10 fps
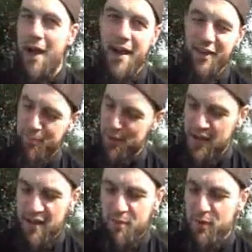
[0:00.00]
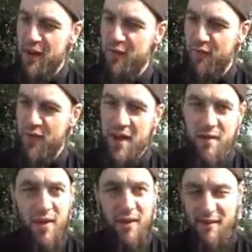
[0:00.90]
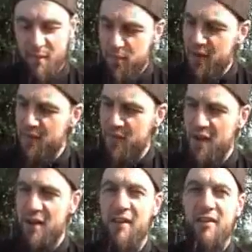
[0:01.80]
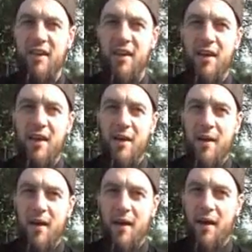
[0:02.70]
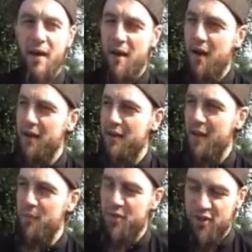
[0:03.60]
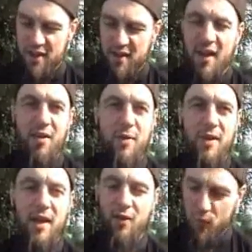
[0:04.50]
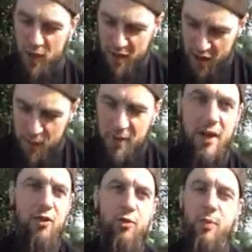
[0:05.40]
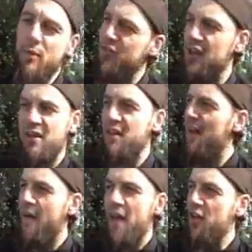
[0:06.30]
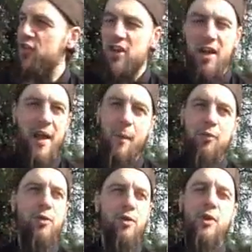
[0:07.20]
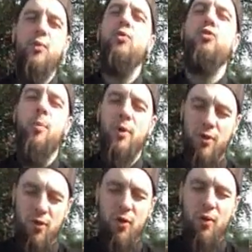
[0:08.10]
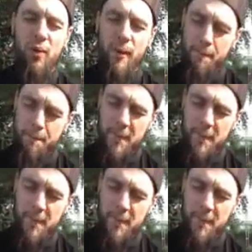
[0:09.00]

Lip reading: I explained the beliefs very, very simply and very nicely, and presented Ahmadiyyat the way Ahmadiyyat should be presented, and she had absolutely no trouble at all